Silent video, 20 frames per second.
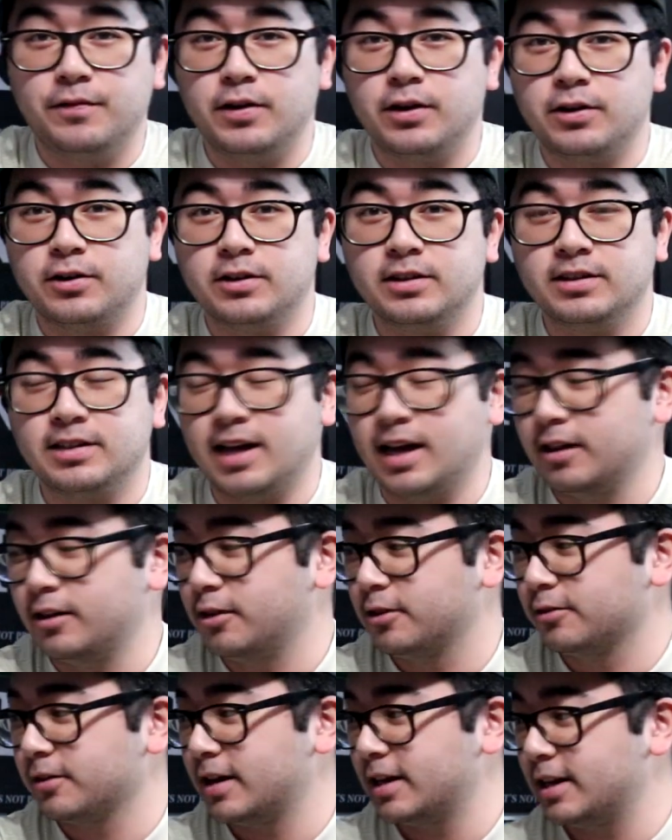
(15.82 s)
you couldn't tell
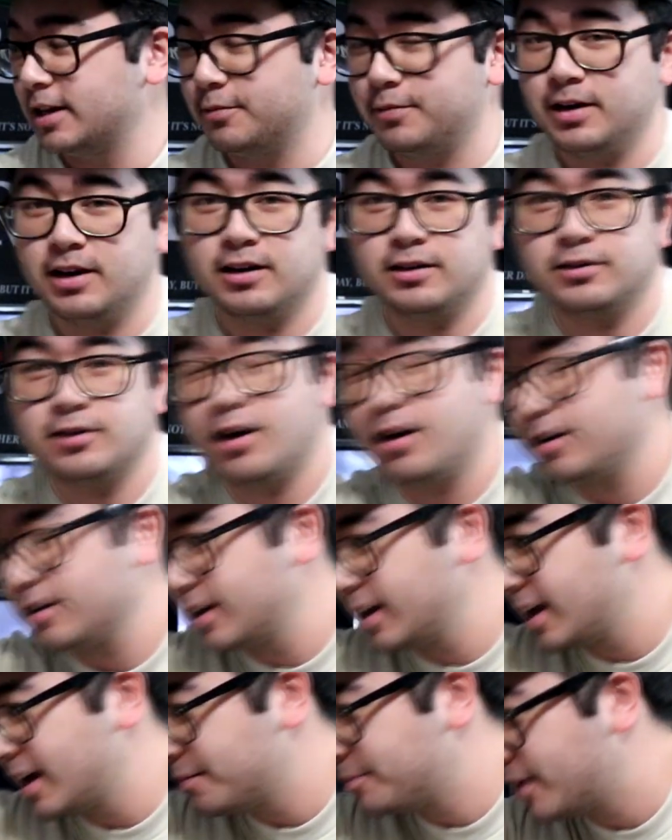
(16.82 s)
already, we are
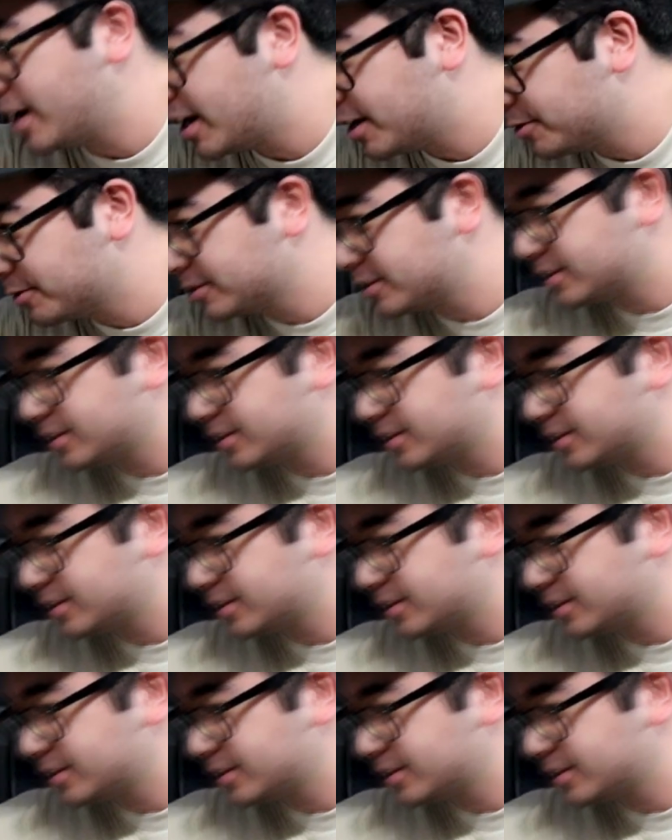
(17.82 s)
talking about